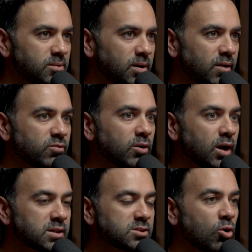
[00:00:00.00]
Right? For
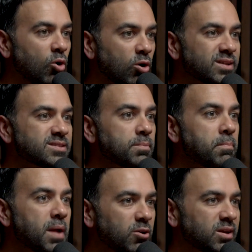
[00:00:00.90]
us all as
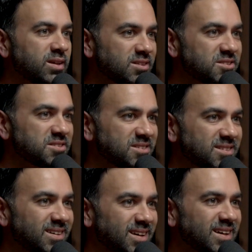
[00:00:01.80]
Americans
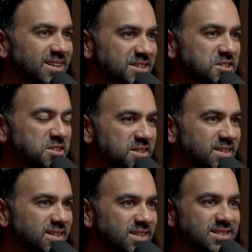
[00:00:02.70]
mm. to
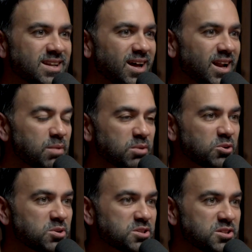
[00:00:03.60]
succeed. It's not, I'm a
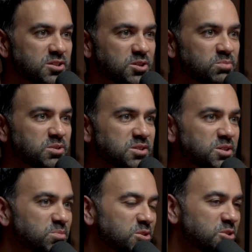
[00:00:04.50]
Christian, you're a
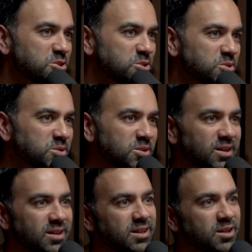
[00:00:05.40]
Muslim, you're a Jew.
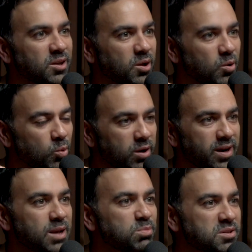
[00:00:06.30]
We're
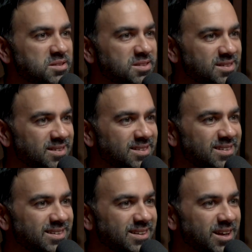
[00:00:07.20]
neighbors.
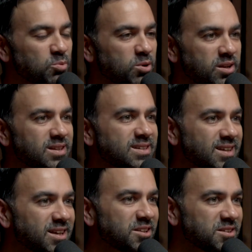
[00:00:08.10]
Yes. And we're in it
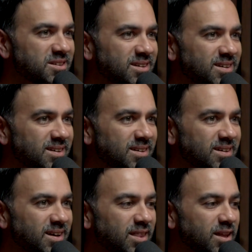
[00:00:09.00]
together. Yeah.
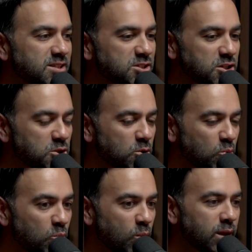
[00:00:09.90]
And that's such a
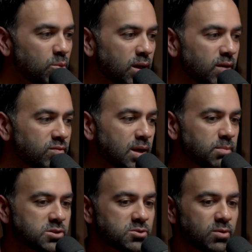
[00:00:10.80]
great way of
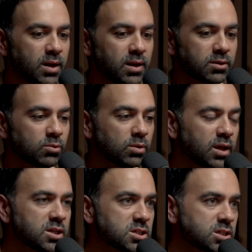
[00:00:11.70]
demonstrating the
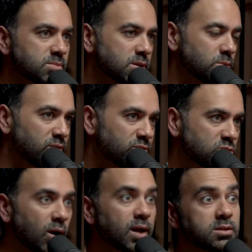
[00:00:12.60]
relationships that we've
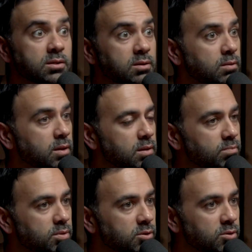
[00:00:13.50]
tried to curate
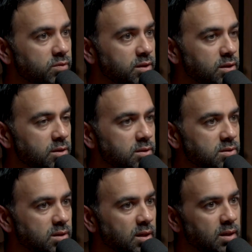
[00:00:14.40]
and build over the years.
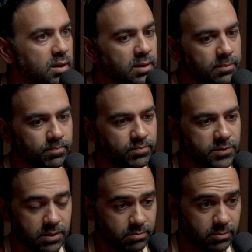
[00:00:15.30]
Mm-hmm.
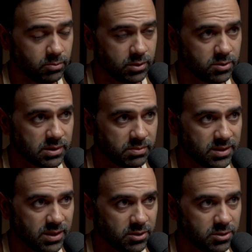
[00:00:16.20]
Say, when we do something
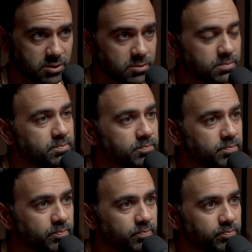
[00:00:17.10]
together too.
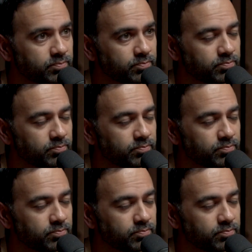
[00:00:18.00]
That's great.